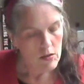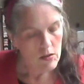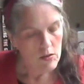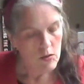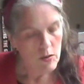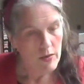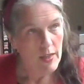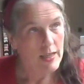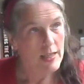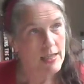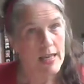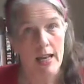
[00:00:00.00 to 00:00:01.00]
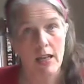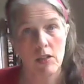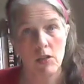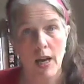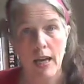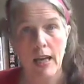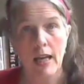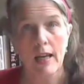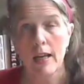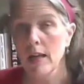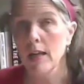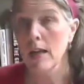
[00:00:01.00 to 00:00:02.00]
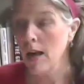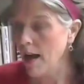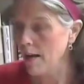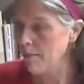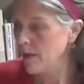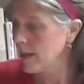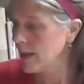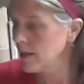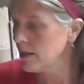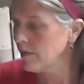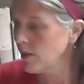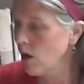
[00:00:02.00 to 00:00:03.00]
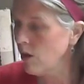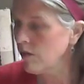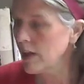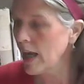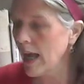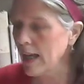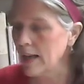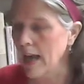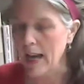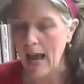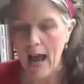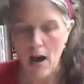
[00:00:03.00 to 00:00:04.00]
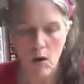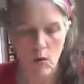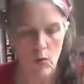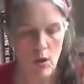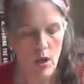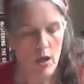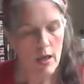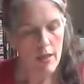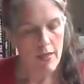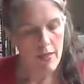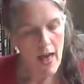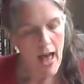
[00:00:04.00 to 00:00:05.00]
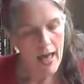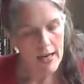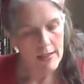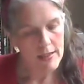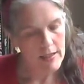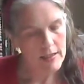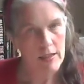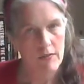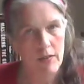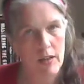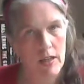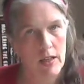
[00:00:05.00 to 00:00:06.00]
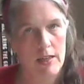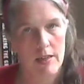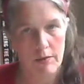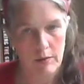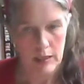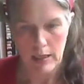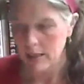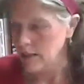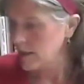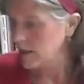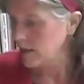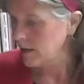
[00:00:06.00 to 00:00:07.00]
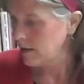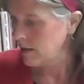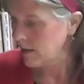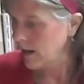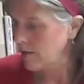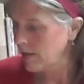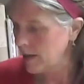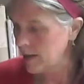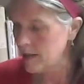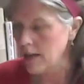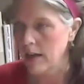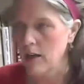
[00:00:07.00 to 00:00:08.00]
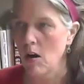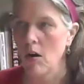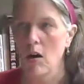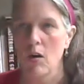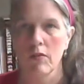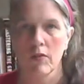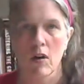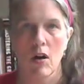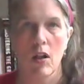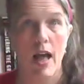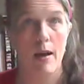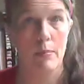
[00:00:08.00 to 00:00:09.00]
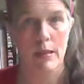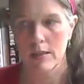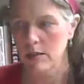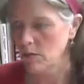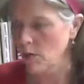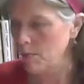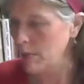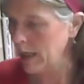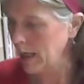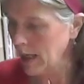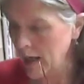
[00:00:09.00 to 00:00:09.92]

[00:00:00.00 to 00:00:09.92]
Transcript: So the aesthetic training that's involved and how that is significant as it relates to governance and our overall happiness and well-being.